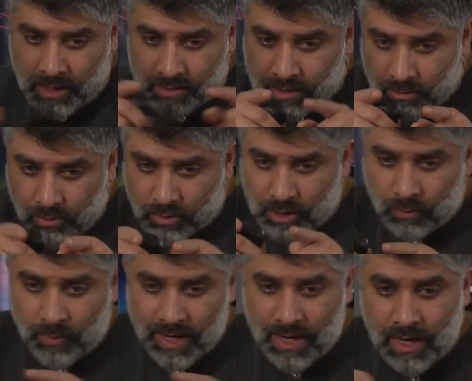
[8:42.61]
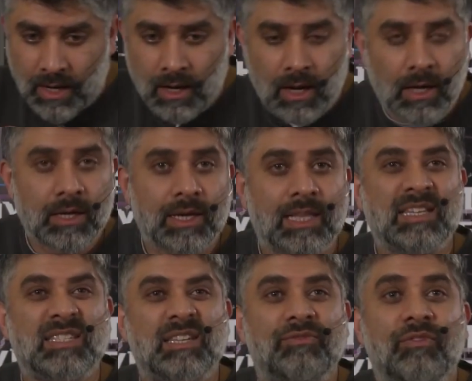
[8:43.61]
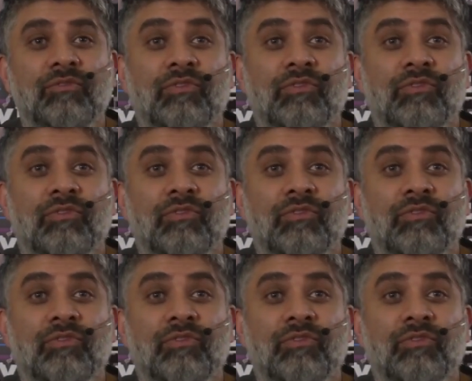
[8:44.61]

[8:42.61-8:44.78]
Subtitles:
and then looking where I can get these different